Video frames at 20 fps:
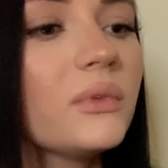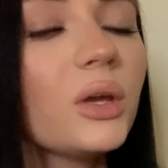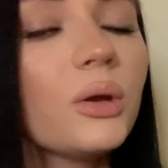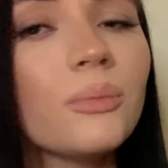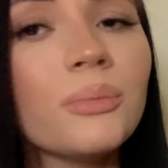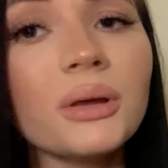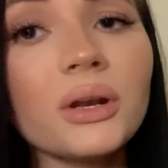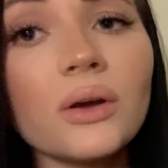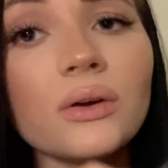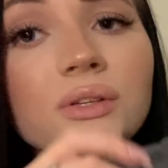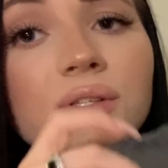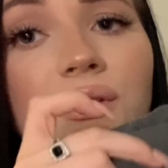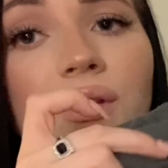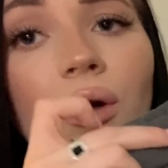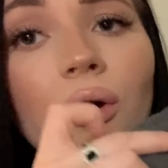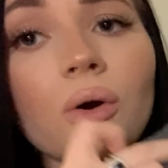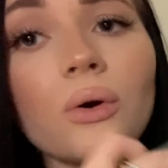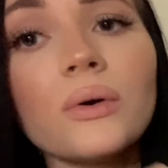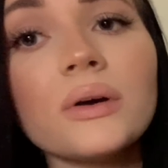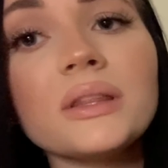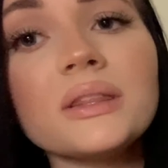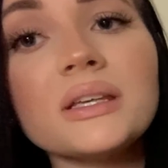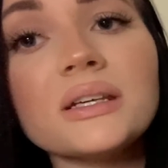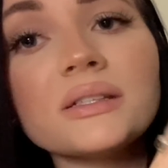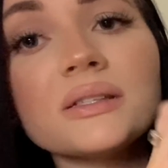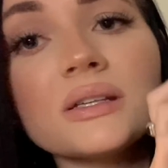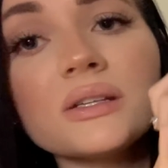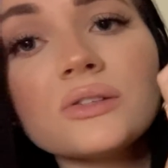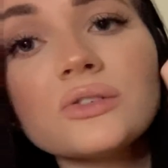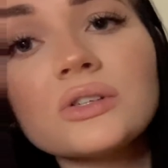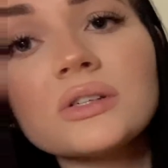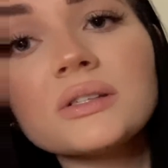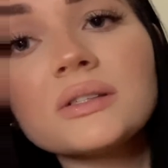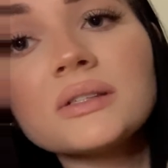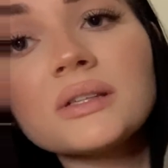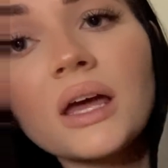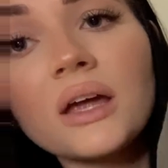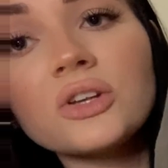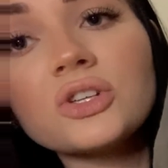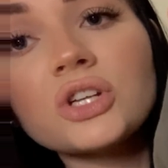But also this is just
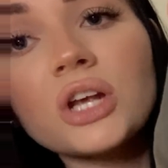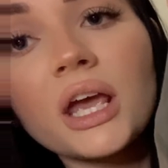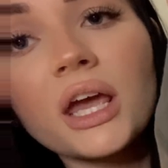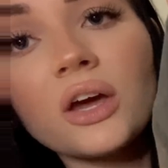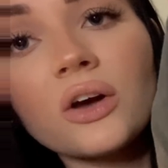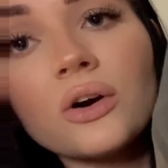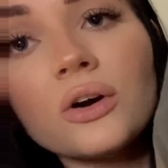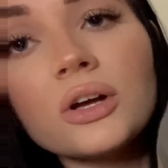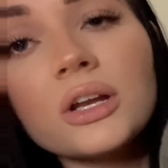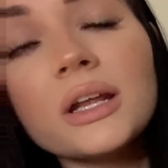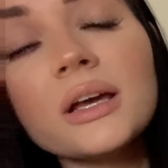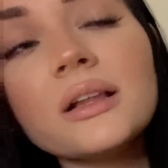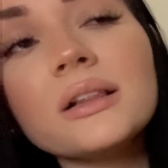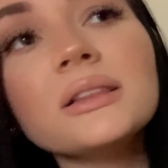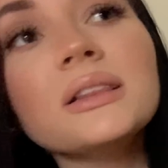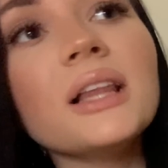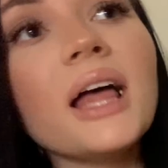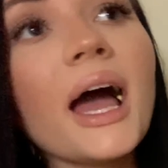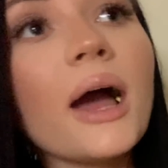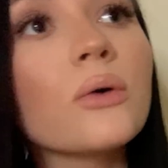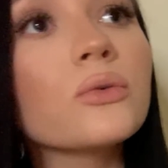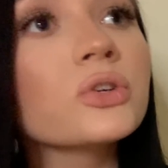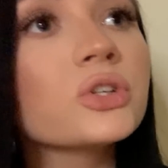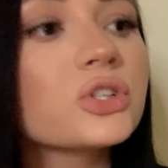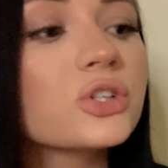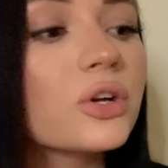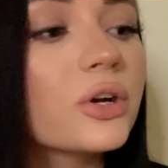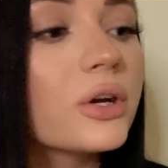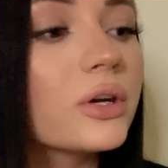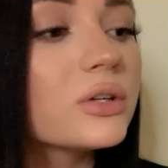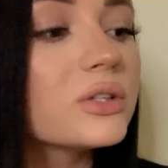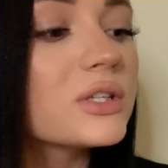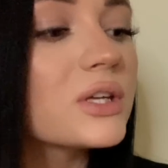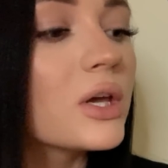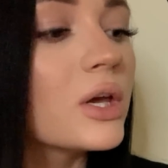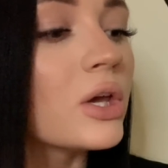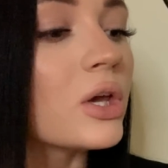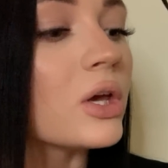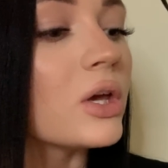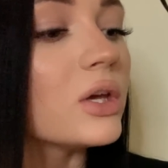such a good lounge shirt
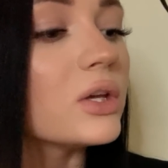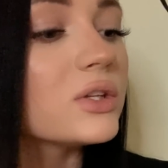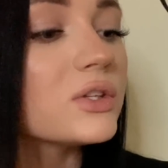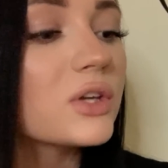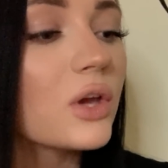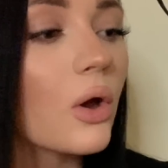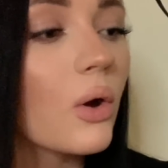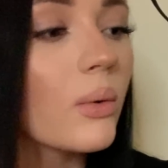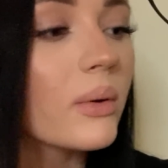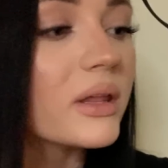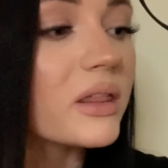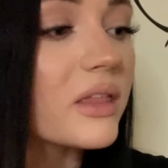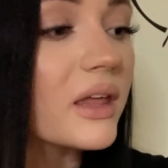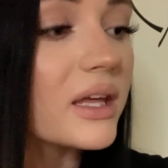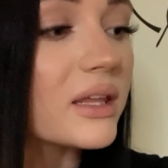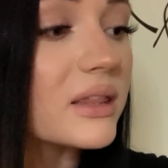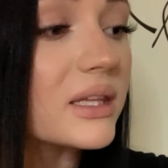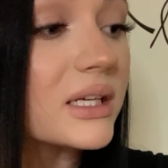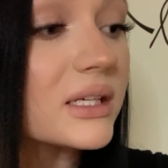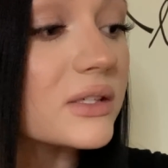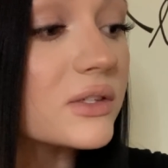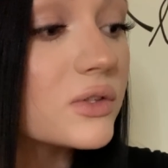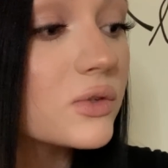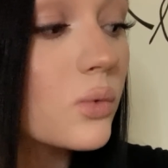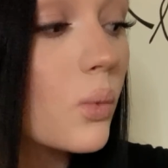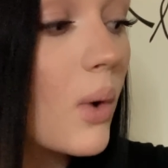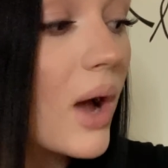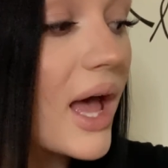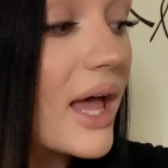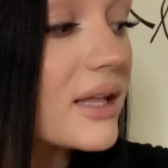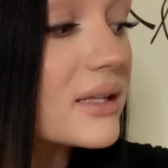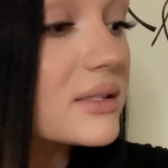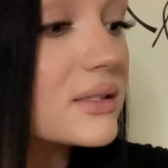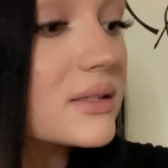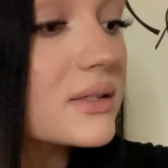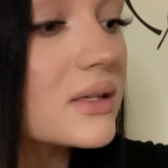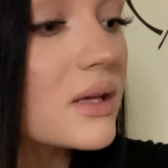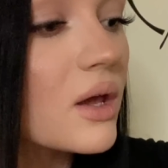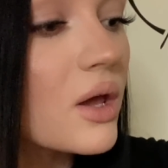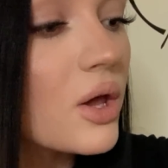to go with like these
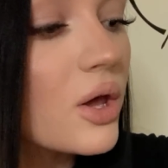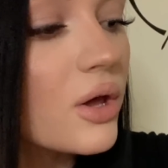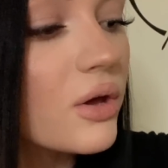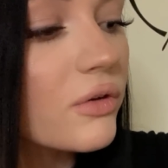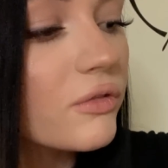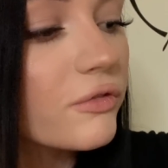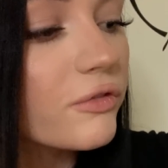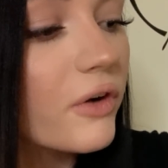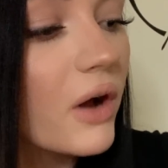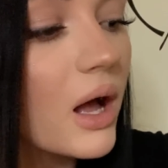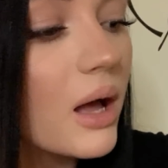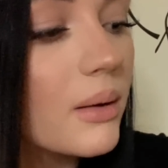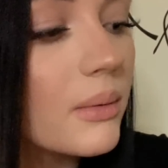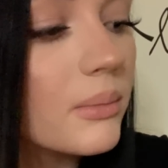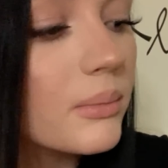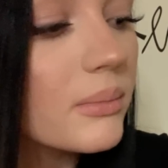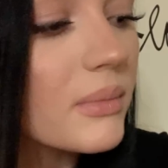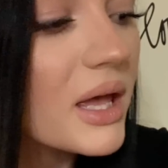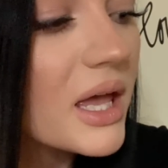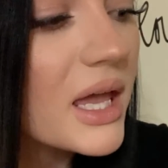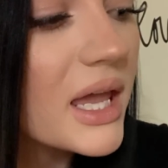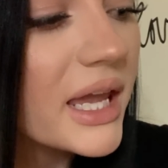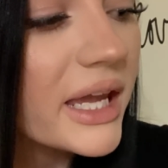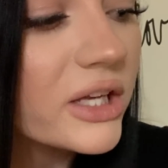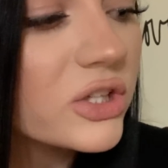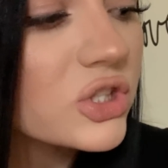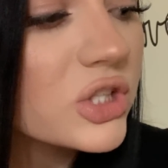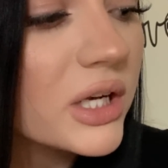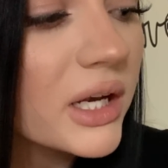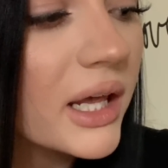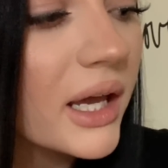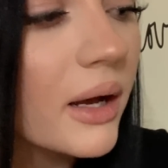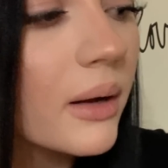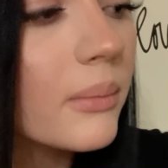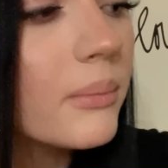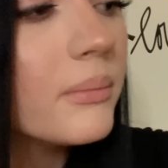sweats from H&M.